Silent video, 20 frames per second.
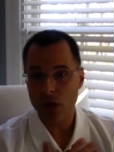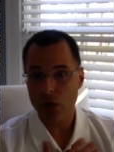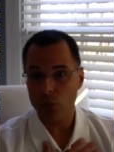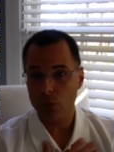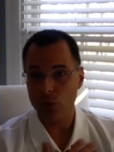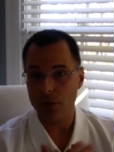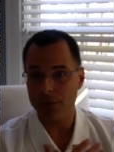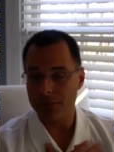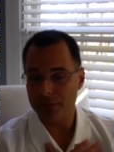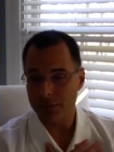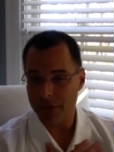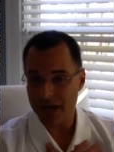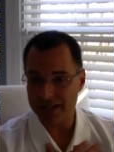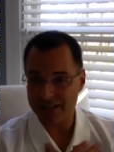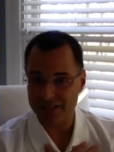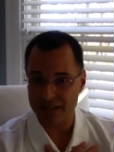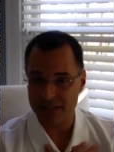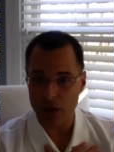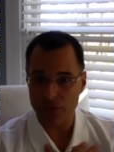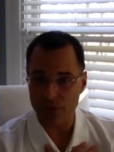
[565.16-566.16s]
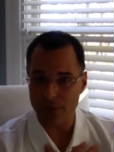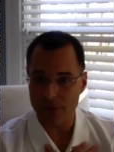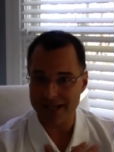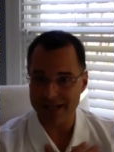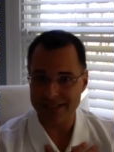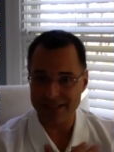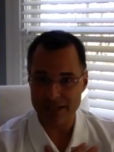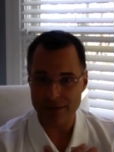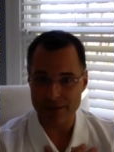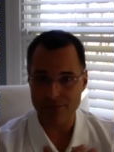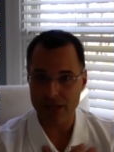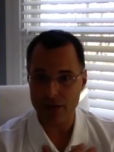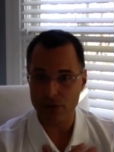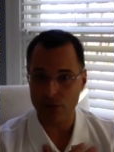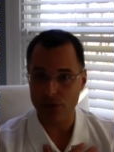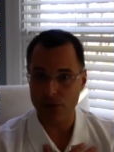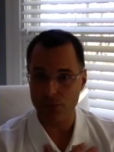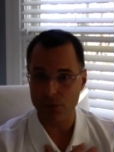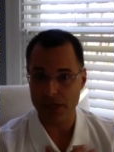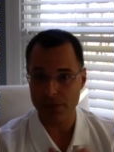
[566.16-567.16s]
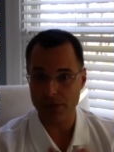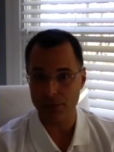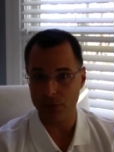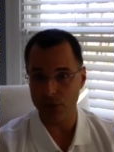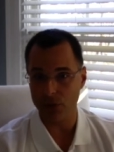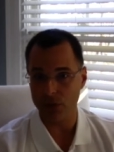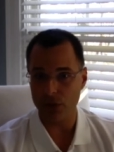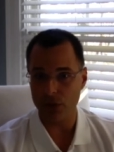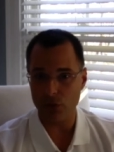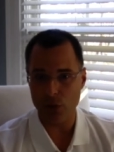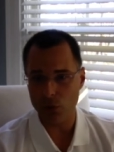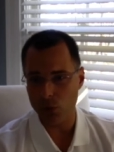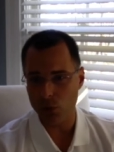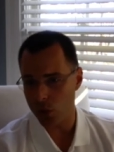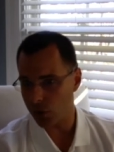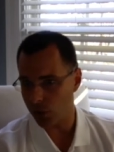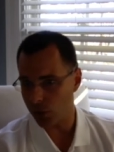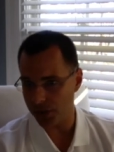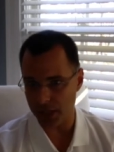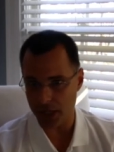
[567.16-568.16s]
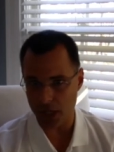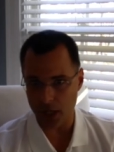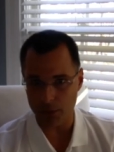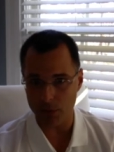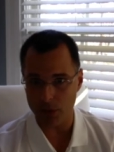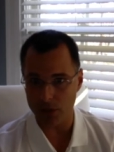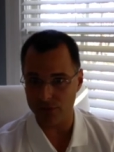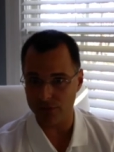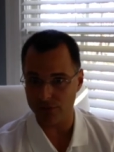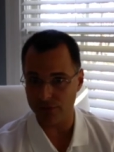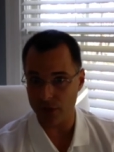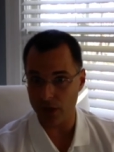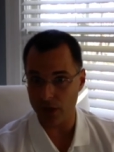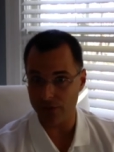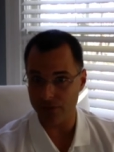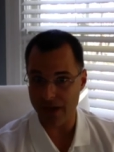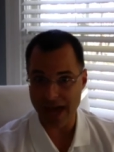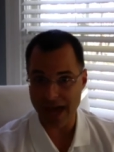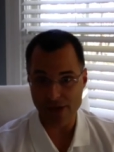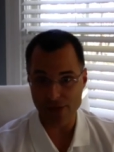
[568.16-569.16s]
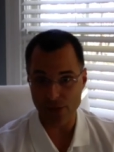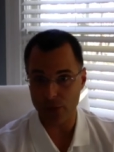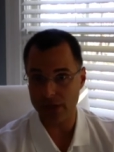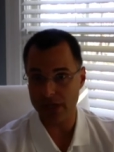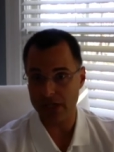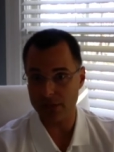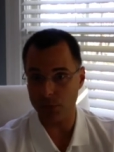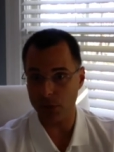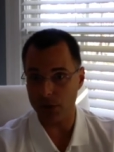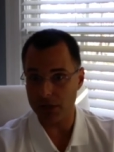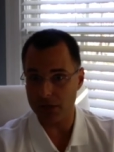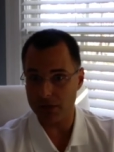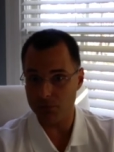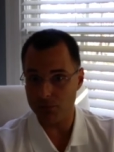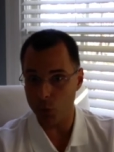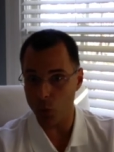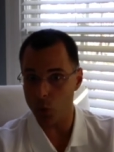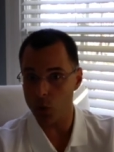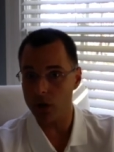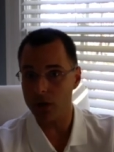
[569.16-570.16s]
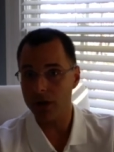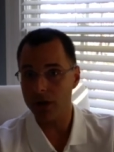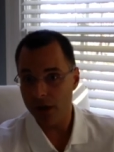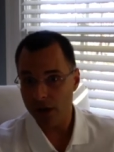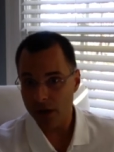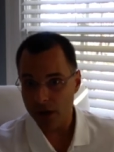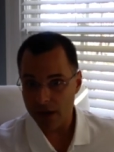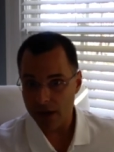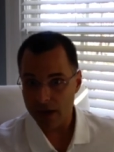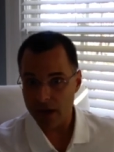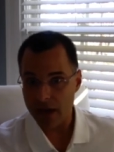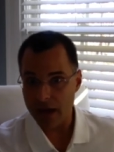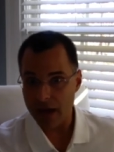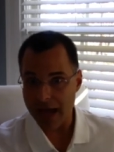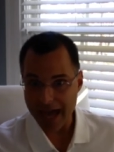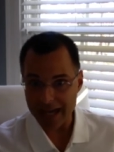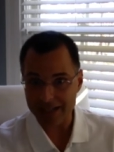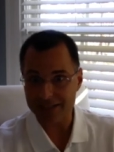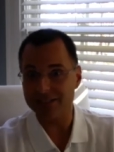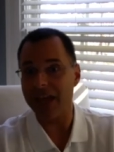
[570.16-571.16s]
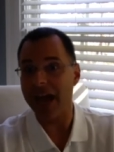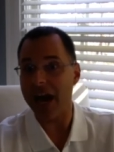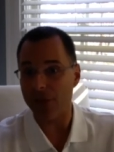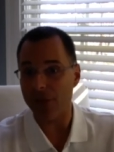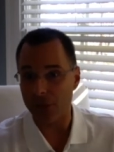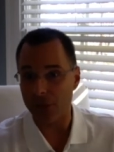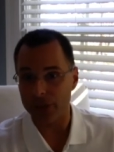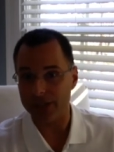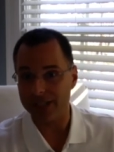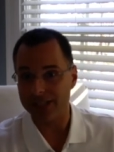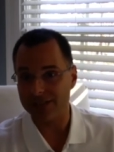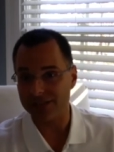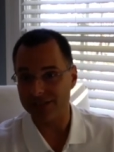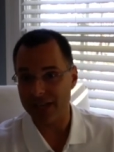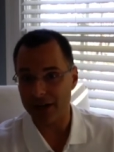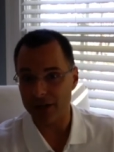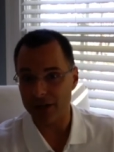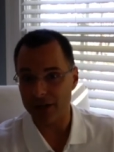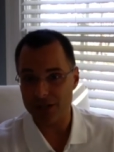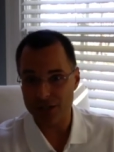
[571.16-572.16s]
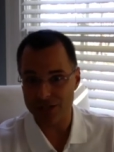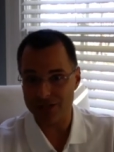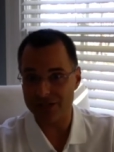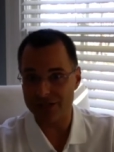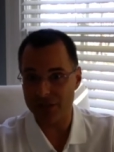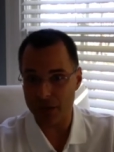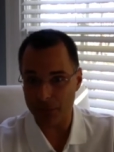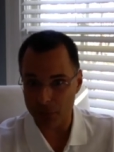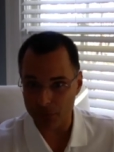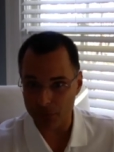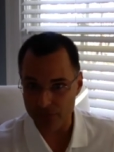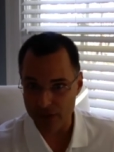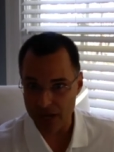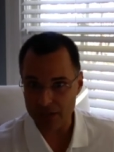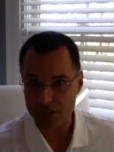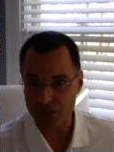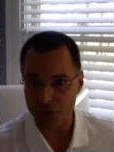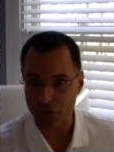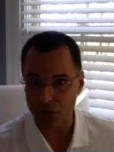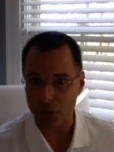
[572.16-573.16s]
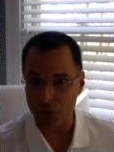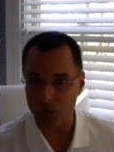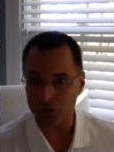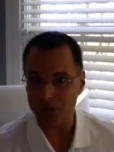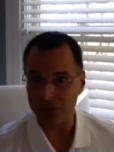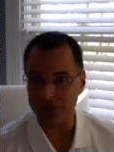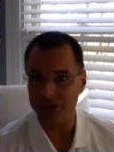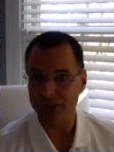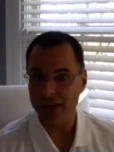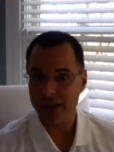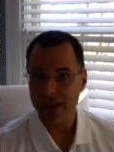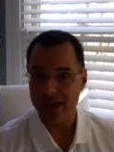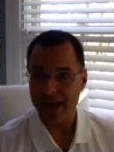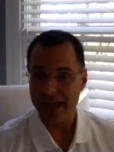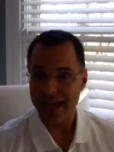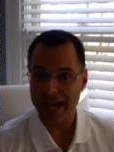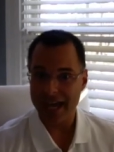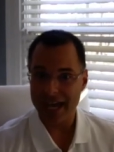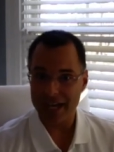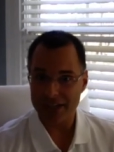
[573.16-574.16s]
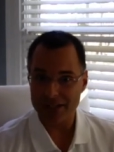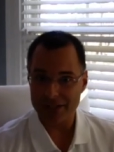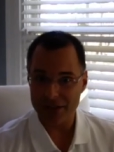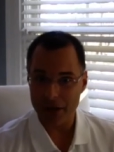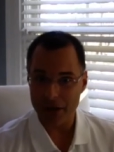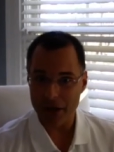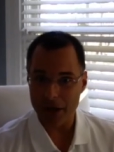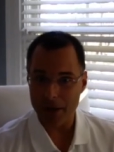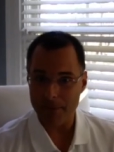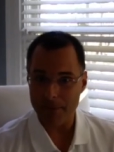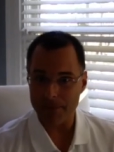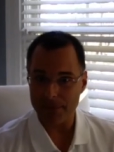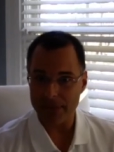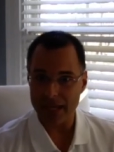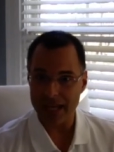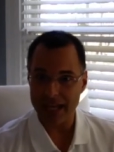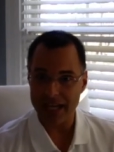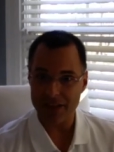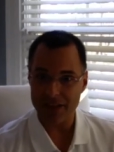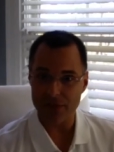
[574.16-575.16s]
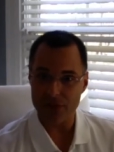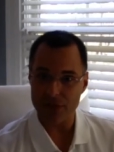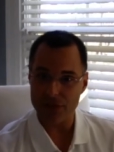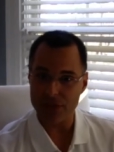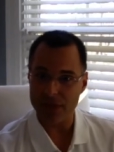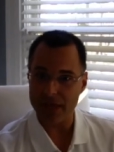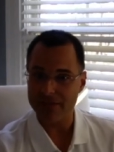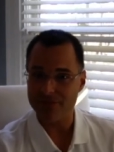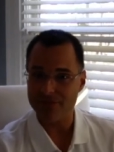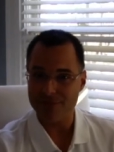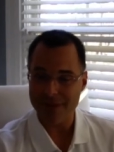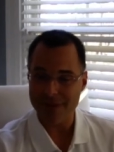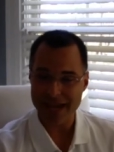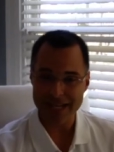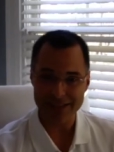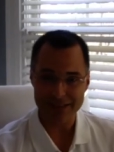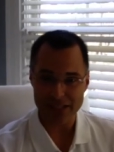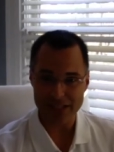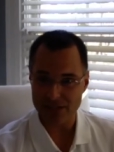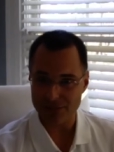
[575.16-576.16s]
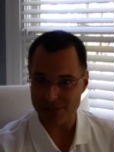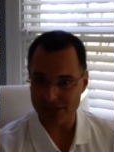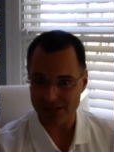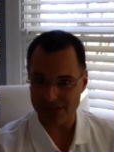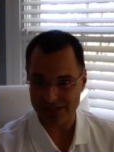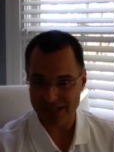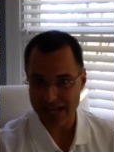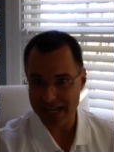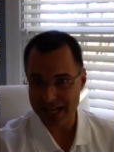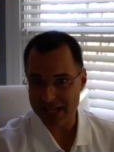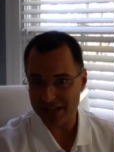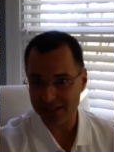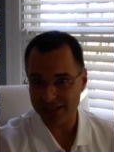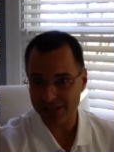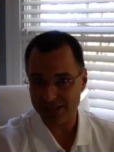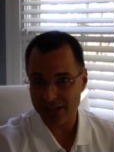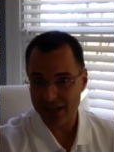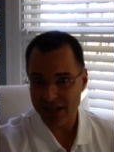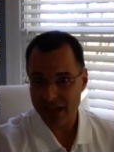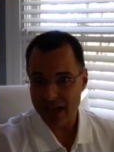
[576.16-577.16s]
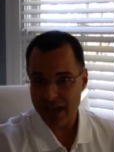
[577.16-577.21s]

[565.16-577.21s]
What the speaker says: when myself and my team meet with people, and we work with a number of athletes, but more ex-athletes that are just in the professional world, and they've made these mistakes,